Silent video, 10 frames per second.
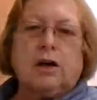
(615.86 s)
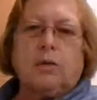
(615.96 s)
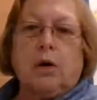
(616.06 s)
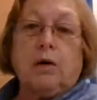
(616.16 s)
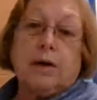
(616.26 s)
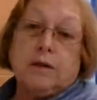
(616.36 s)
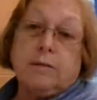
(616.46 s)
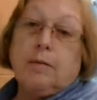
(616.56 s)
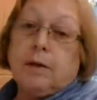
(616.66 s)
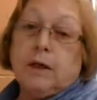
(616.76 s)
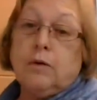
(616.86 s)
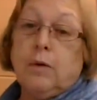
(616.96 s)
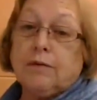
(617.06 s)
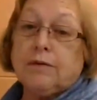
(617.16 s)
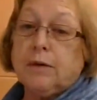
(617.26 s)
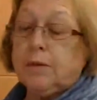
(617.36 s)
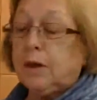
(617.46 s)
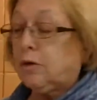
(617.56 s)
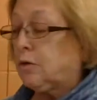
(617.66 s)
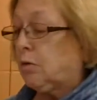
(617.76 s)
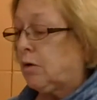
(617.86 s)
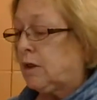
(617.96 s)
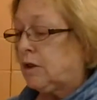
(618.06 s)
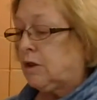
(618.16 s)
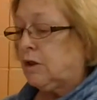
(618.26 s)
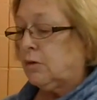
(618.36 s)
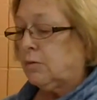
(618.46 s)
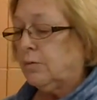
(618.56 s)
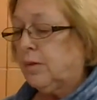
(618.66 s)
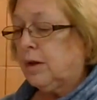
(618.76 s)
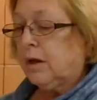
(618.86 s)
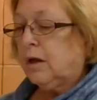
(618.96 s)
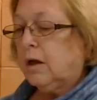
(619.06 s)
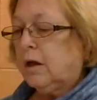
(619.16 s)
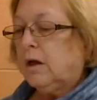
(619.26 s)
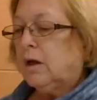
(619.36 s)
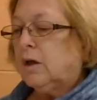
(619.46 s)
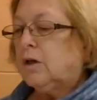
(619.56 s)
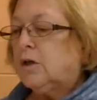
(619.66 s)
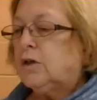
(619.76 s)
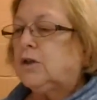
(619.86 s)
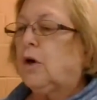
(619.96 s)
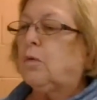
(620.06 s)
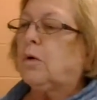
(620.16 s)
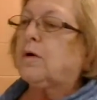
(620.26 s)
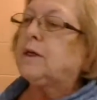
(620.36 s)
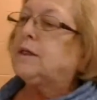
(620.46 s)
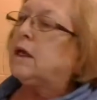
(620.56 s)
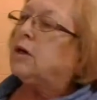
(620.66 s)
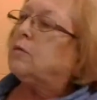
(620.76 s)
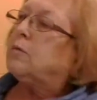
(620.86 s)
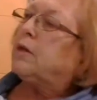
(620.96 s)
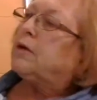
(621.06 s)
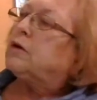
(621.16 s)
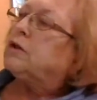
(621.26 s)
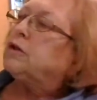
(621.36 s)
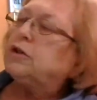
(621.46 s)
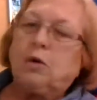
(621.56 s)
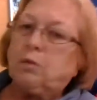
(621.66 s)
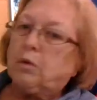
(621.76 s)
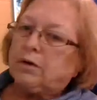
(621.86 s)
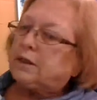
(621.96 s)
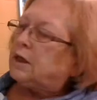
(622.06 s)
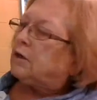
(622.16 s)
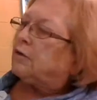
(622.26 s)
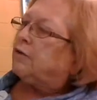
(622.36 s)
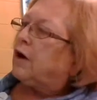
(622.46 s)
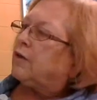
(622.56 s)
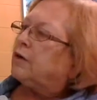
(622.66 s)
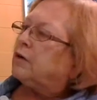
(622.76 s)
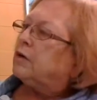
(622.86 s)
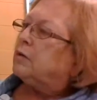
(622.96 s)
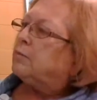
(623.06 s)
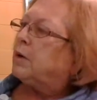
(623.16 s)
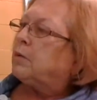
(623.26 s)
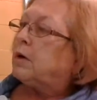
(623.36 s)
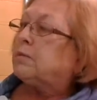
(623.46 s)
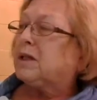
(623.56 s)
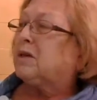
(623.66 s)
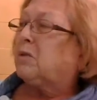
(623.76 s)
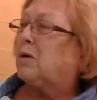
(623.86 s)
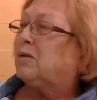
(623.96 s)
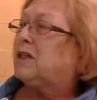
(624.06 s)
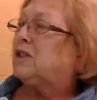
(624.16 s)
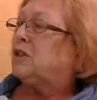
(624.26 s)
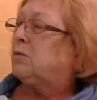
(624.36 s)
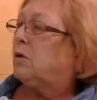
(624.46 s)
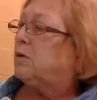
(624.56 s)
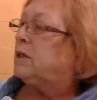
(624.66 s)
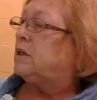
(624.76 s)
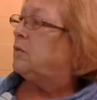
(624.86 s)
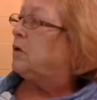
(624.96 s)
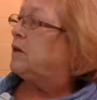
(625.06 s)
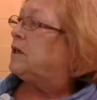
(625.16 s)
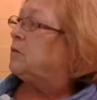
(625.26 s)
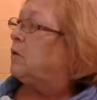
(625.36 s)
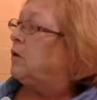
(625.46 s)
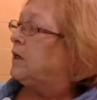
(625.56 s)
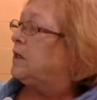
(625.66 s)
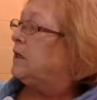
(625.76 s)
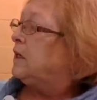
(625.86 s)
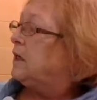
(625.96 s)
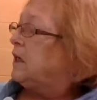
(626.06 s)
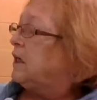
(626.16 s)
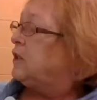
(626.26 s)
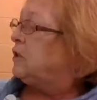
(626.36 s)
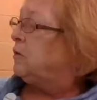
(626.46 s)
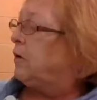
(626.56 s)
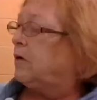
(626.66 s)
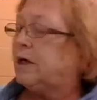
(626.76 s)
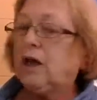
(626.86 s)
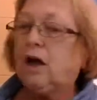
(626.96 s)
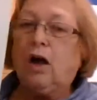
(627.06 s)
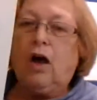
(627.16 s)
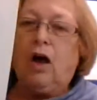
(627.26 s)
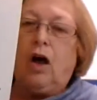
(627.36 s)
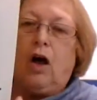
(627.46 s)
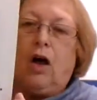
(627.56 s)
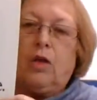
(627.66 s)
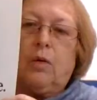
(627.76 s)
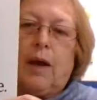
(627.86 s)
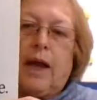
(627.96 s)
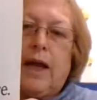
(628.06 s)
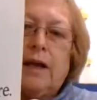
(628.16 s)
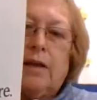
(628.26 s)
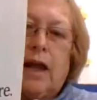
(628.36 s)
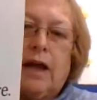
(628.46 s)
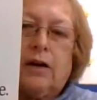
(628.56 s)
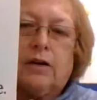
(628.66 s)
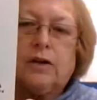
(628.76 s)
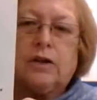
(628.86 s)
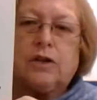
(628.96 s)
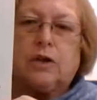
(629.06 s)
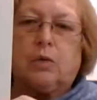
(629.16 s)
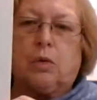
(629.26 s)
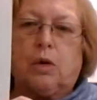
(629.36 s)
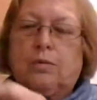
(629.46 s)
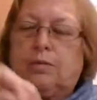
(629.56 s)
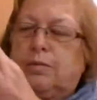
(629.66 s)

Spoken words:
worries. Maybe you have some of those worries too. Don't worry, said her mother. Don't worry, said her father. But Wemberly worried. She worried and worried and worried. And she worried all the way there to school.